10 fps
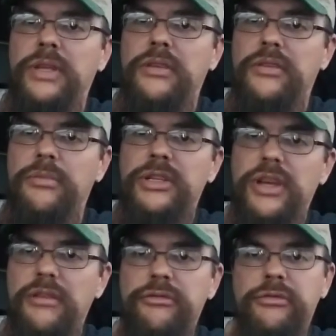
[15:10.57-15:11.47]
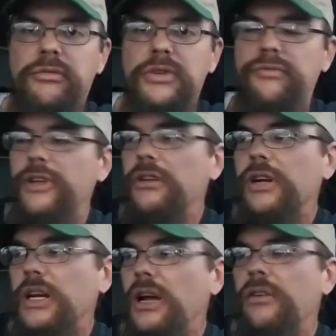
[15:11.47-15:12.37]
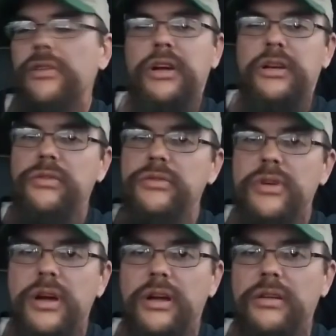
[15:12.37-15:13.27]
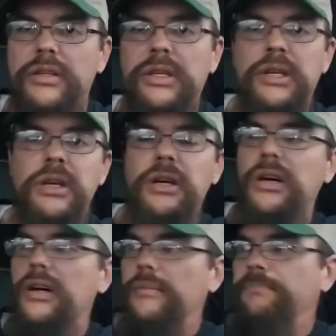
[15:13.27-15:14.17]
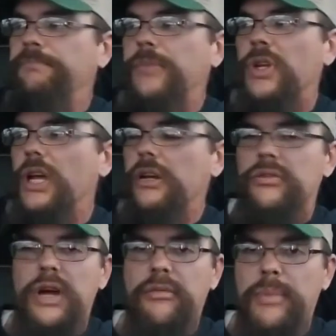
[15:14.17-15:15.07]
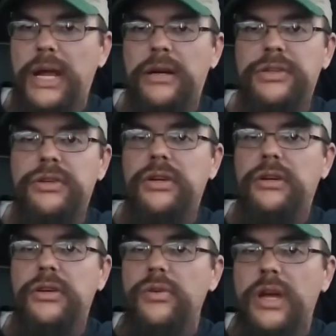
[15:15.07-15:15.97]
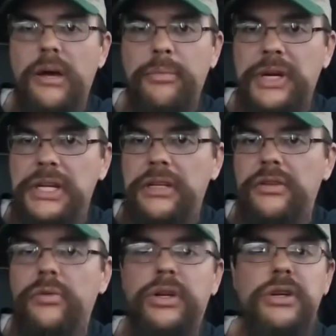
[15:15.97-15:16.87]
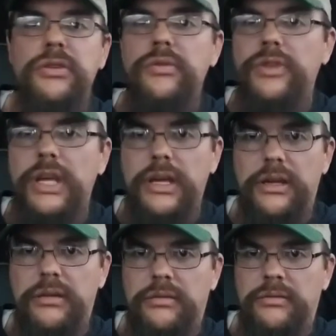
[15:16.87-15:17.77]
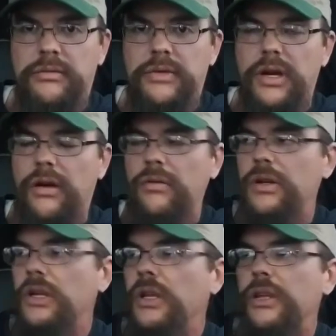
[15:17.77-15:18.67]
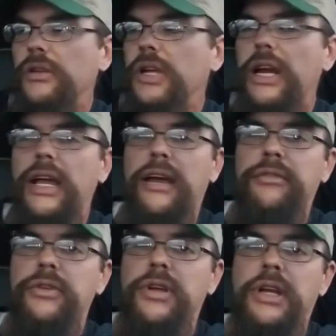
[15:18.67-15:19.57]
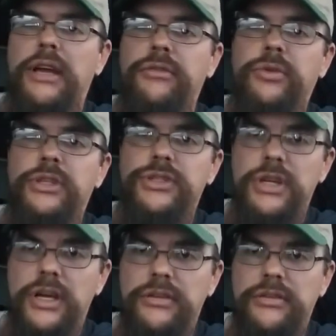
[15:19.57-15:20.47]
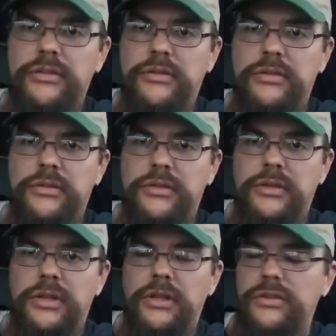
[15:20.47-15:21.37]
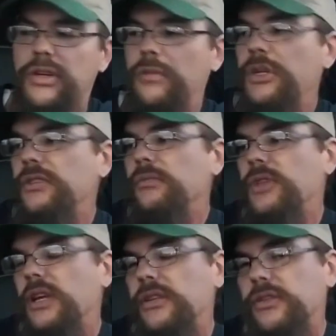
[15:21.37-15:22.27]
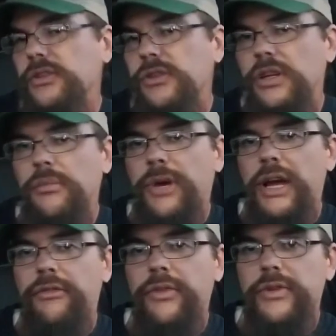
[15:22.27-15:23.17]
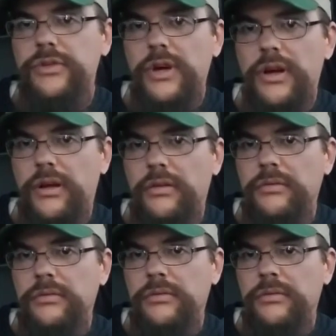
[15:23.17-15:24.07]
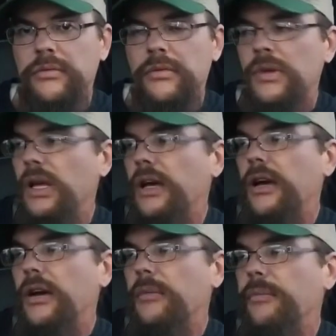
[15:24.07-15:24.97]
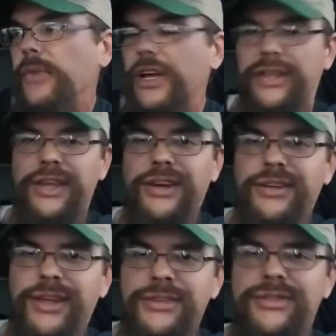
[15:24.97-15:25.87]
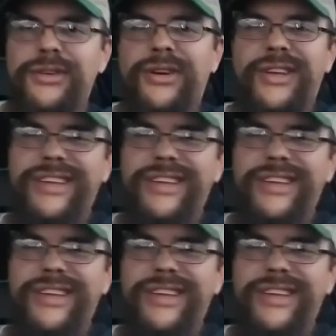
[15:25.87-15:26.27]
is going to be tough. You're figuring it out. You're in a new truck. Um, you got a driver manager, a new company, doing a new thing. You know you gotta have you're gonna have to adjust there's gonna be some things that you need to buy for the truck um, again unless you're